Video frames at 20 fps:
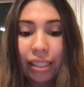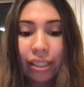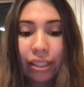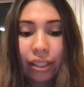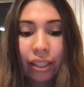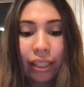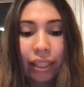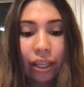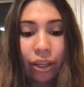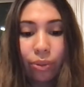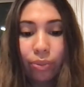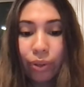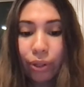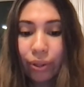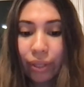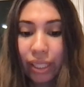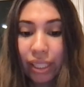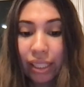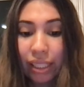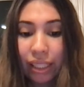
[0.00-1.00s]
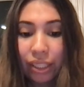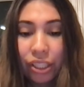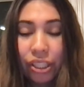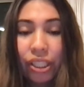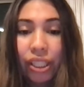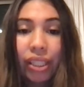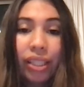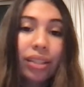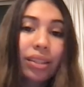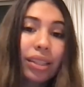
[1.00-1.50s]
during elbow
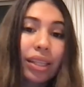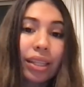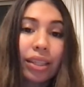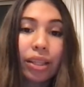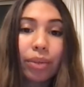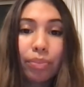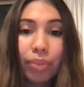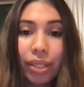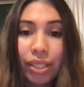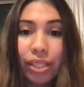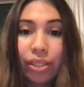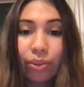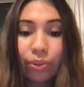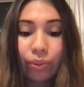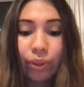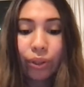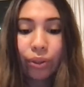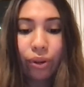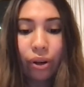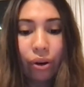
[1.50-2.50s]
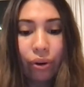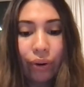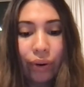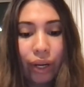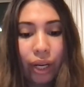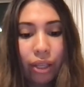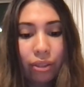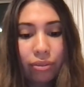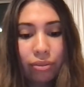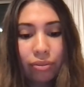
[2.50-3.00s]
extension, then the buzzer will go
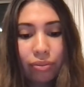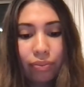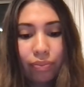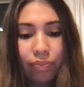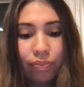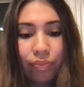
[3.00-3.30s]
off.